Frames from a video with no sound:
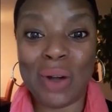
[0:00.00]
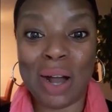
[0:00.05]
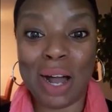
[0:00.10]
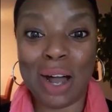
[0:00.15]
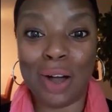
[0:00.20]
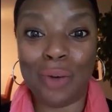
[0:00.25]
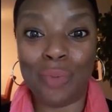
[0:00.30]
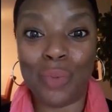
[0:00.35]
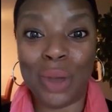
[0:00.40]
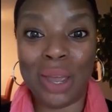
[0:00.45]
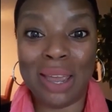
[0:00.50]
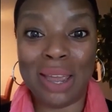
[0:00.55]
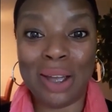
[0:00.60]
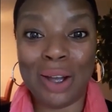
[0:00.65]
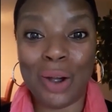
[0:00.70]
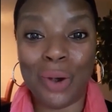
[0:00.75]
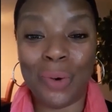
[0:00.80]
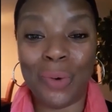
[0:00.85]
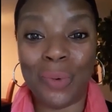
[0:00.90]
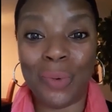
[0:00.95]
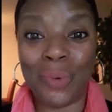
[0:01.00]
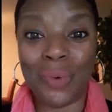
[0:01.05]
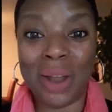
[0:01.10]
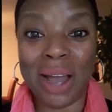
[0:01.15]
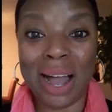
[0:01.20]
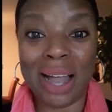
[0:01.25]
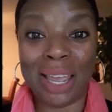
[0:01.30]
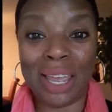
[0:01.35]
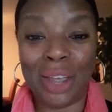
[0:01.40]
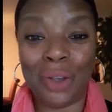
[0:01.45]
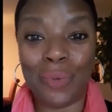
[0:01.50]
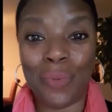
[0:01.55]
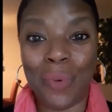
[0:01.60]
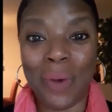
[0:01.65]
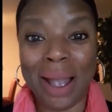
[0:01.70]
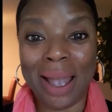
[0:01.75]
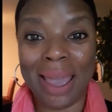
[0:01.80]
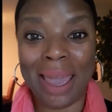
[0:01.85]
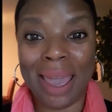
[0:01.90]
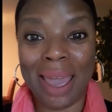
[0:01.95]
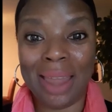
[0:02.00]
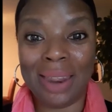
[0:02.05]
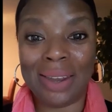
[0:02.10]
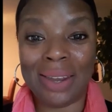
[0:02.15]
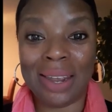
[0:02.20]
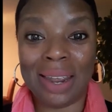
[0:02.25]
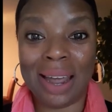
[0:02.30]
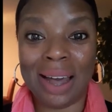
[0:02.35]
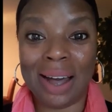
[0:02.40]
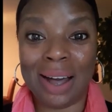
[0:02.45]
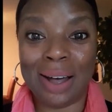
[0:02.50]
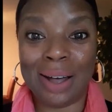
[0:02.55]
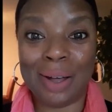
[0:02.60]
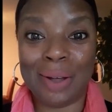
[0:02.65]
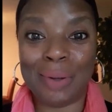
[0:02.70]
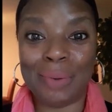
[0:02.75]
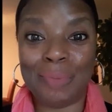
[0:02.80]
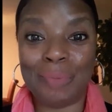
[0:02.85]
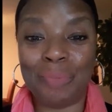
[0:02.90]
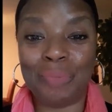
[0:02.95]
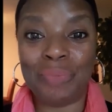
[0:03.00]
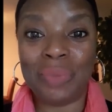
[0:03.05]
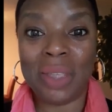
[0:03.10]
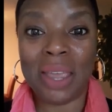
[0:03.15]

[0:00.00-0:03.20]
Um, we are knocking right um,